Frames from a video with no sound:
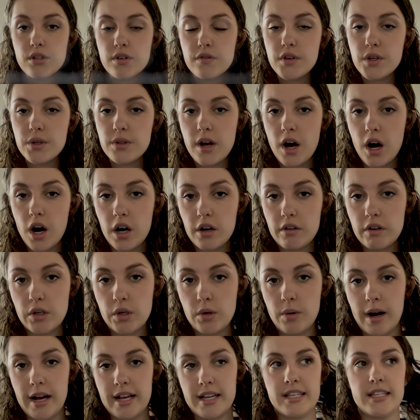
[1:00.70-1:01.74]
of you that are
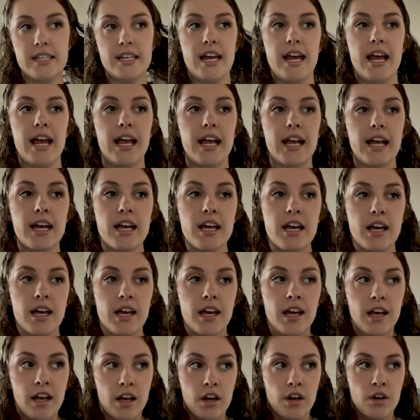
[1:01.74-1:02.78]
requesting
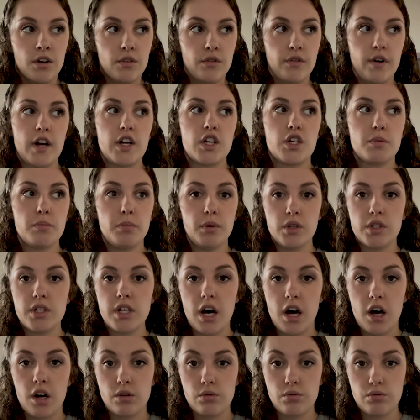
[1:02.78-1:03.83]
French
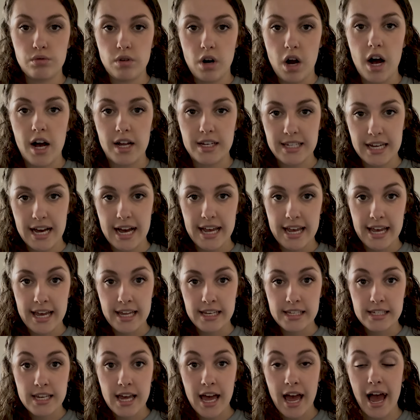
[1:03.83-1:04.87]
Bulldog raw
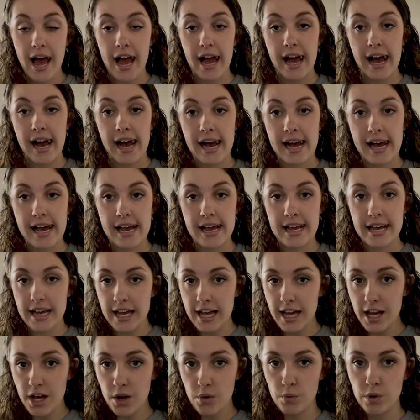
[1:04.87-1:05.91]
diet, I
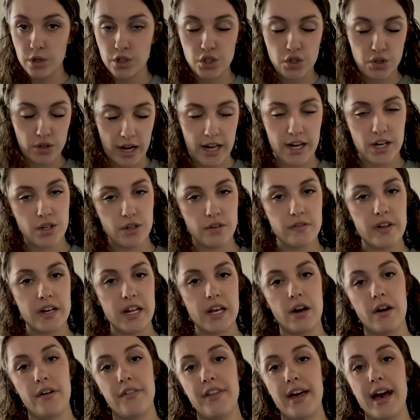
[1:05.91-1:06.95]
will try to do a
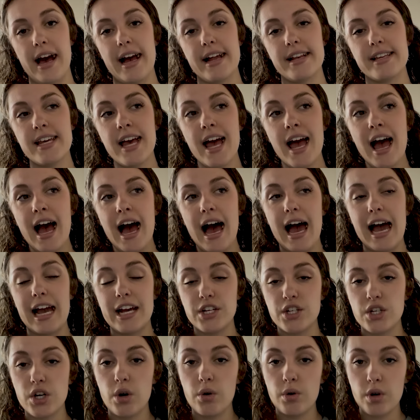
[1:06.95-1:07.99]
video on that. I
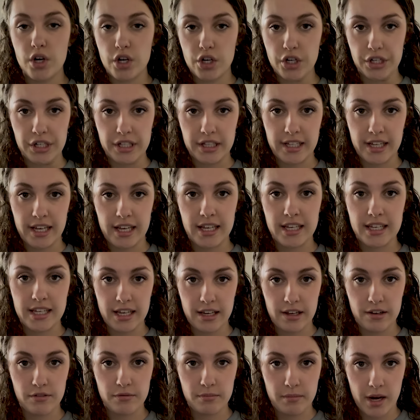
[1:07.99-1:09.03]
don't currently
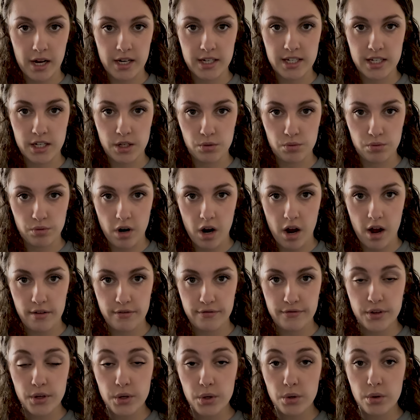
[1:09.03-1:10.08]
give Monty raw
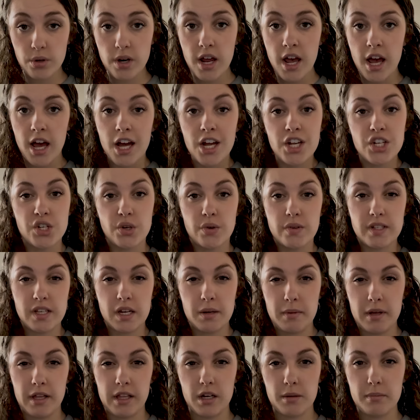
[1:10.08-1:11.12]
food, so it's
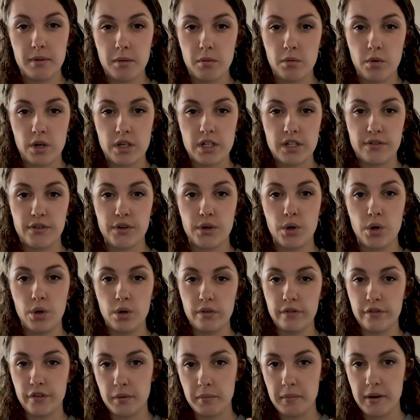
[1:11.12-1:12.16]
gonna be a little bit more
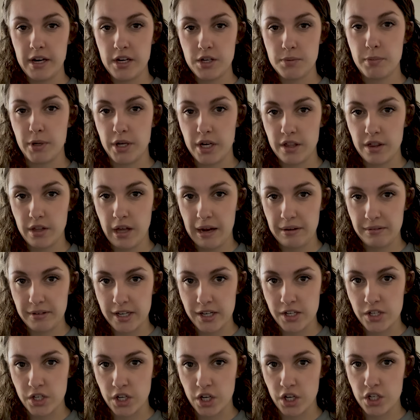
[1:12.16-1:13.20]
difficult for me to put in that
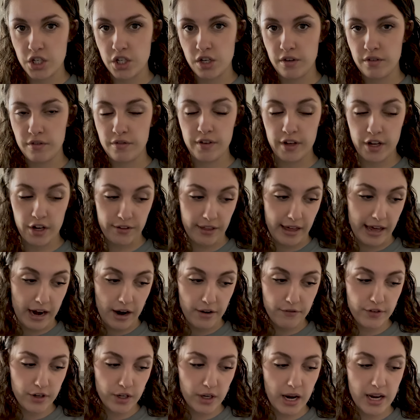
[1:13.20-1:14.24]
research and figure that
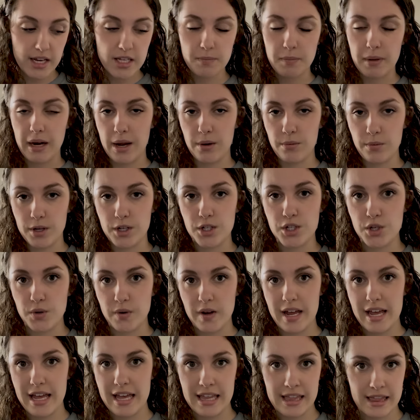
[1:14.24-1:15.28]
out for you guys, but I will do
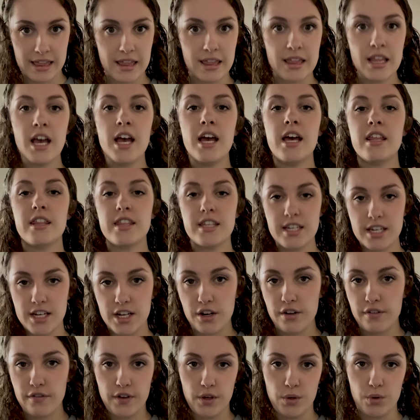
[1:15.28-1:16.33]
it in the
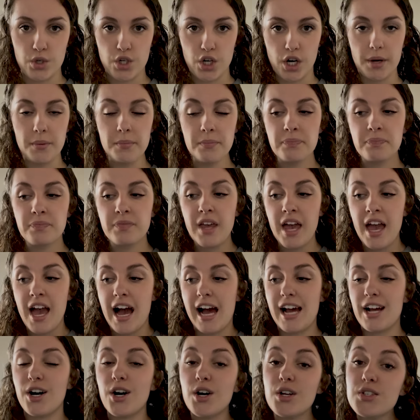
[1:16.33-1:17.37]
near future.
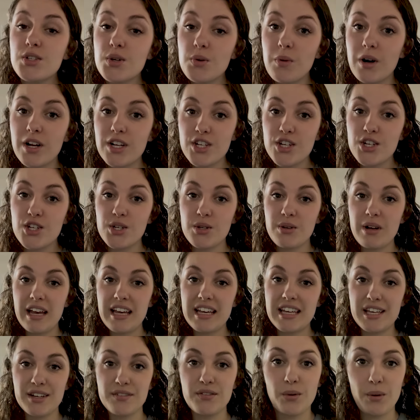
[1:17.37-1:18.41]
I also want to do a
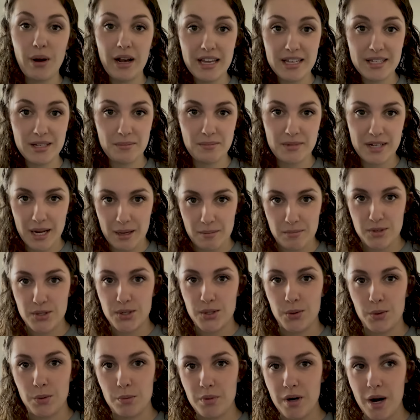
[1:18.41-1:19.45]
giveaway sometime
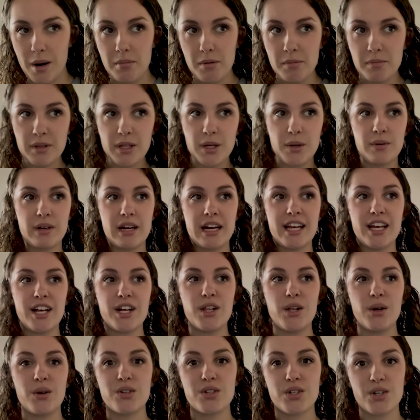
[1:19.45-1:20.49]
soon, probably when I get
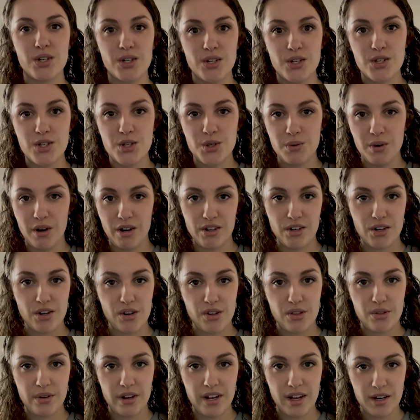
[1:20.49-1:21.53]
closer to 200 or
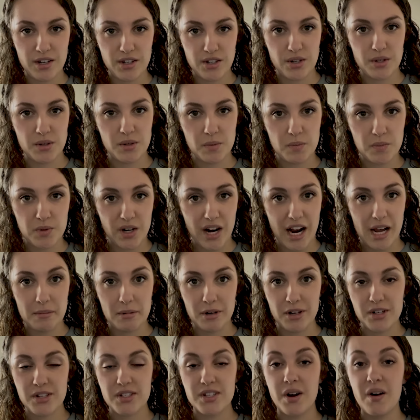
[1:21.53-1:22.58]
300
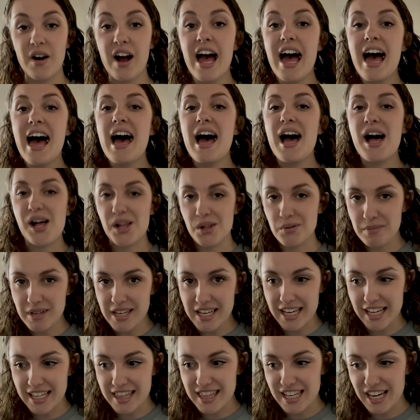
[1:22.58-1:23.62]
subscribers, so help me
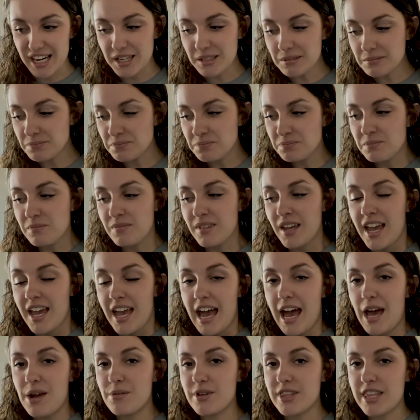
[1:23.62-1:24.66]
get there.
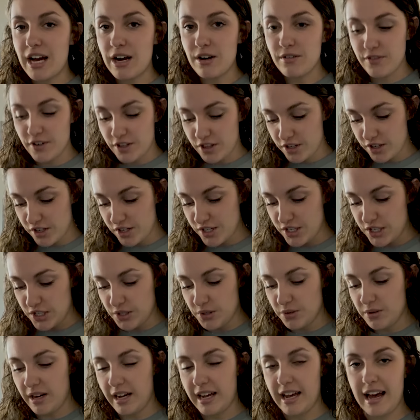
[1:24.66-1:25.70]
And without further
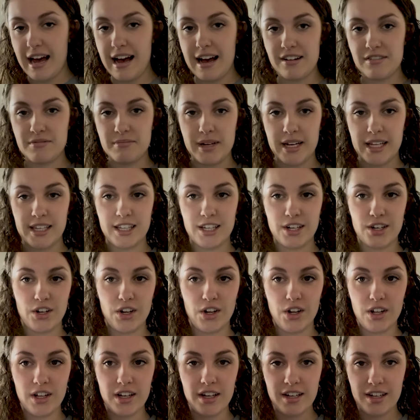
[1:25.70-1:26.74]
ado, I have my
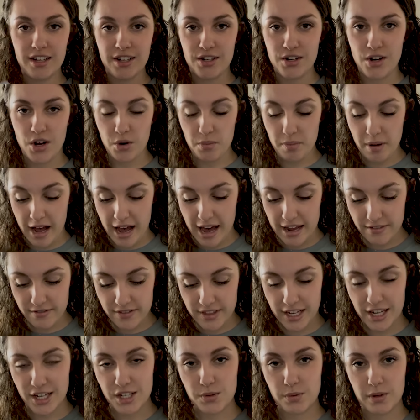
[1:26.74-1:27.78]
little notepad of
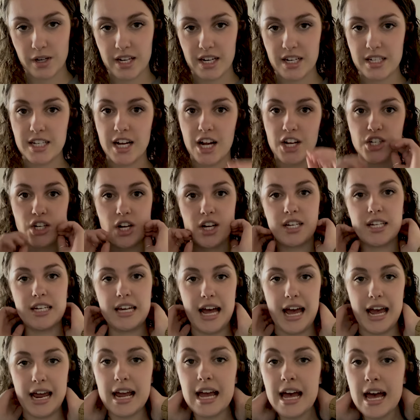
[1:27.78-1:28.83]
things we're gonna touch on
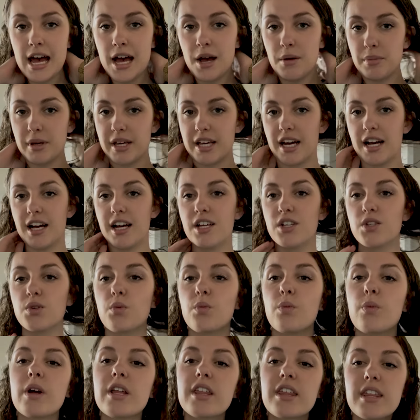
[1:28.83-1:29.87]
today, because
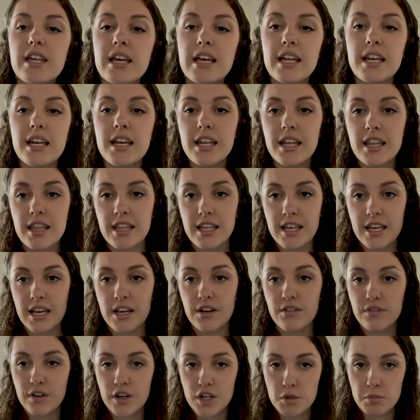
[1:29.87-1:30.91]
within
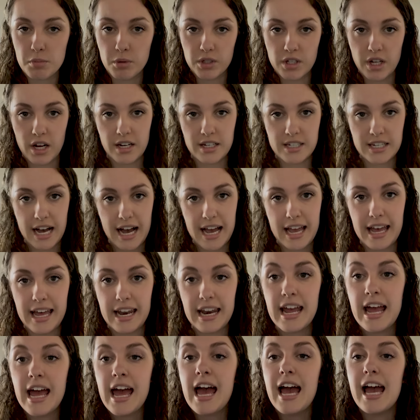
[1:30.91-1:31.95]
the French Bulldog diet
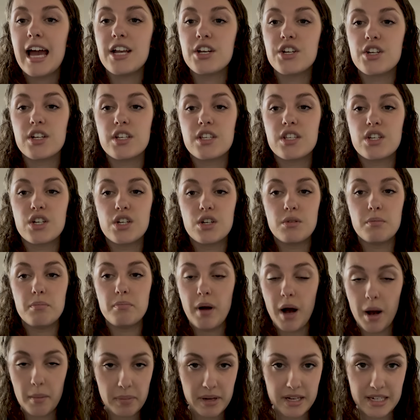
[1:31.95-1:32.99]
and just
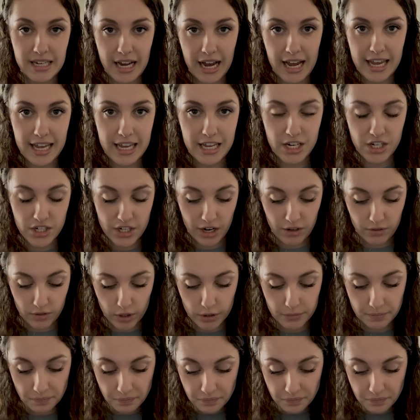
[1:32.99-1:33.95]
puppy diet in general,